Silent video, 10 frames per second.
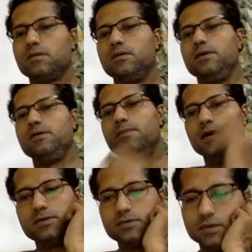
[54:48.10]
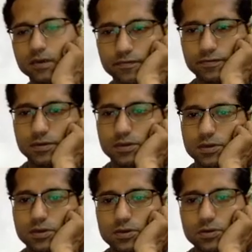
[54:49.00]
DE by CF.
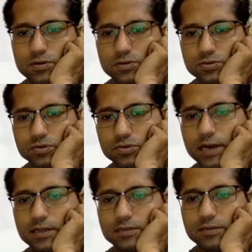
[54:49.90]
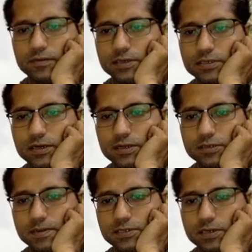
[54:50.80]
So the result
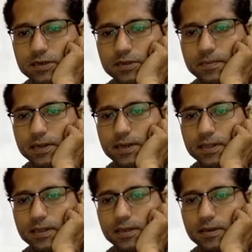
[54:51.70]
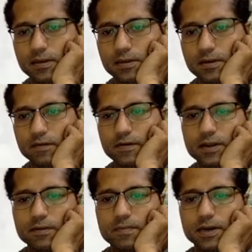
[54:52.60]
is basically BDE
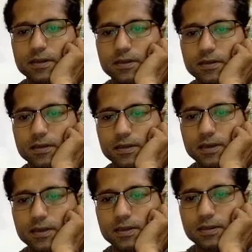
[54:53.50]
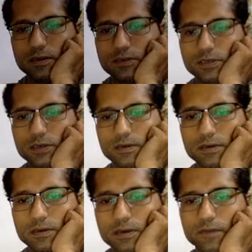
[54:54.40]
divided by
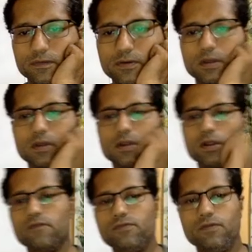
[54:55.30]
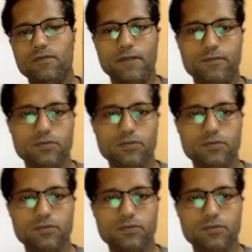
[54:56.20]
ACF. Now we have to